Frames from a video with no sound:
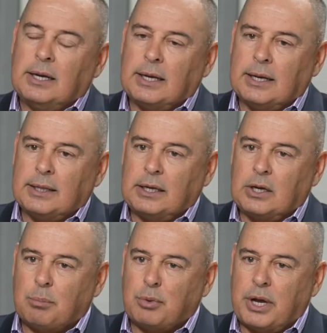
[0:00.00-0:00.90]
The
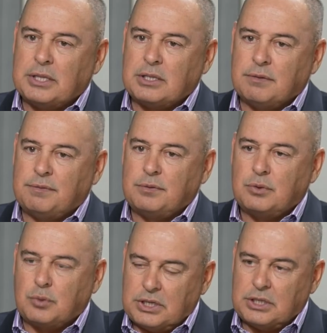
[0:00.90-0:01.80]
comprehensive
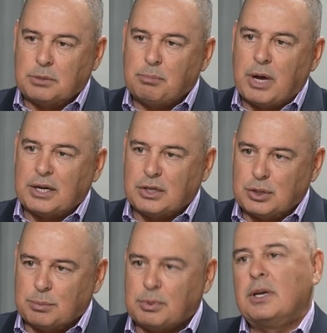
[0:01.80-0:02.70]
strategic
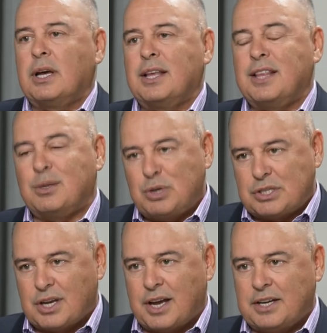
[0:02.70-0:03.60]
partnership that we
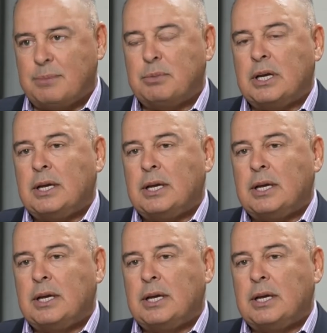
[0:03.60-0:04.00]
signed up